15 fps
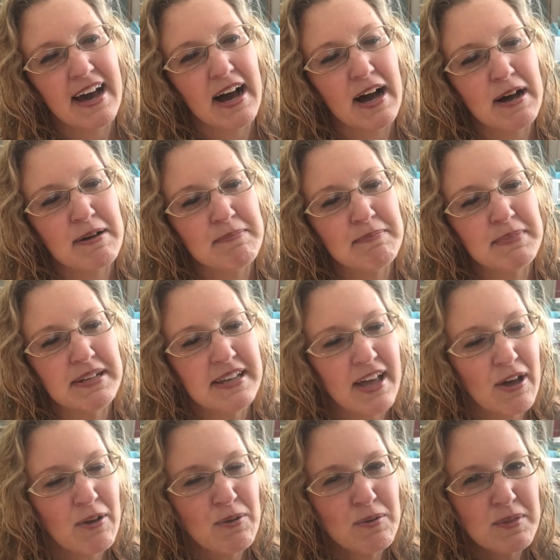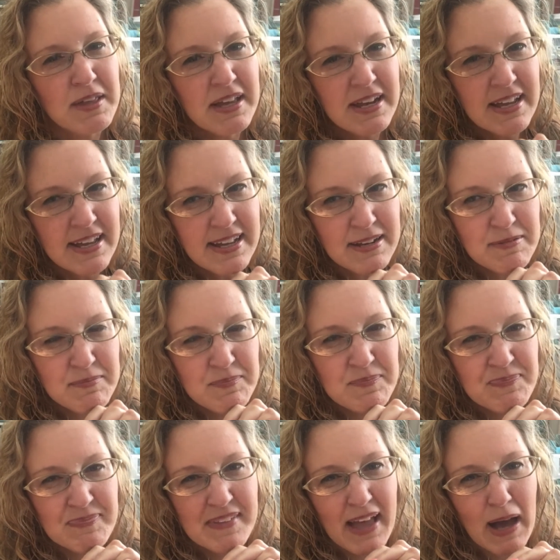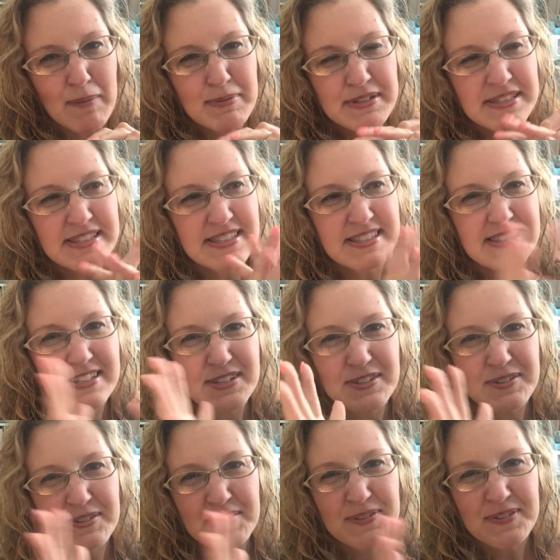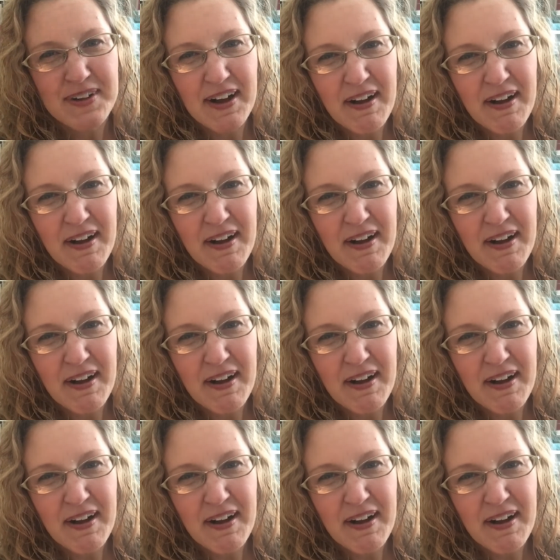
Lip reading: Know that it happens to